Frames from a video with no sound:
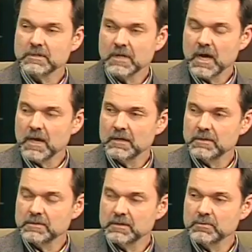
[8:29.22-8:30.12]

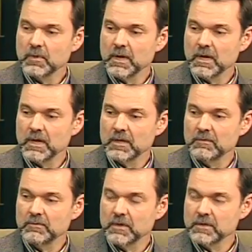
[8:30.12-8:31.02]
incontinence is
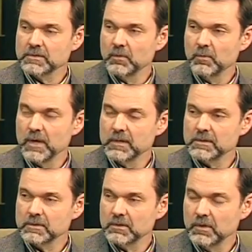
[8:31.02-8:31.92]
when there is a
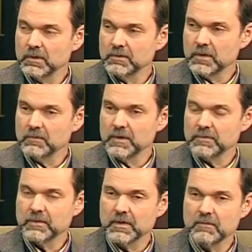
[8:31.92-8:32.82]
weakness along the
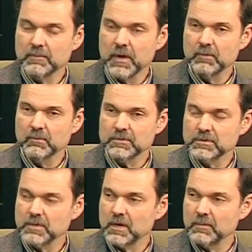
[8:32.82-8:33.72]
urethra, and everybody wants to
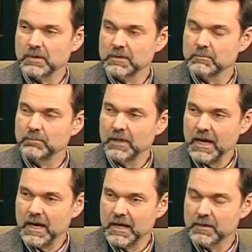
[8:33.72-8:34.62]
talk about their
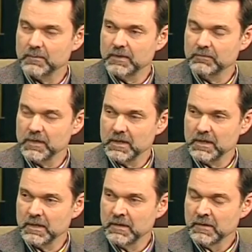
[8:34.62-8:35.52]
bladder, but
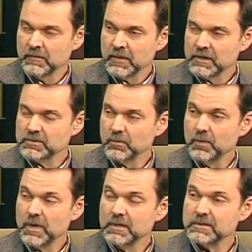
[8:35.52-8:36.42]
really it's a
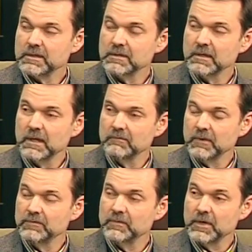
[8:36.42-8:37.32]
weakness at the level
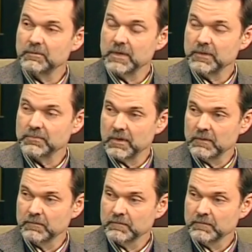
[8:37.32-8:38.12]
of the urethra.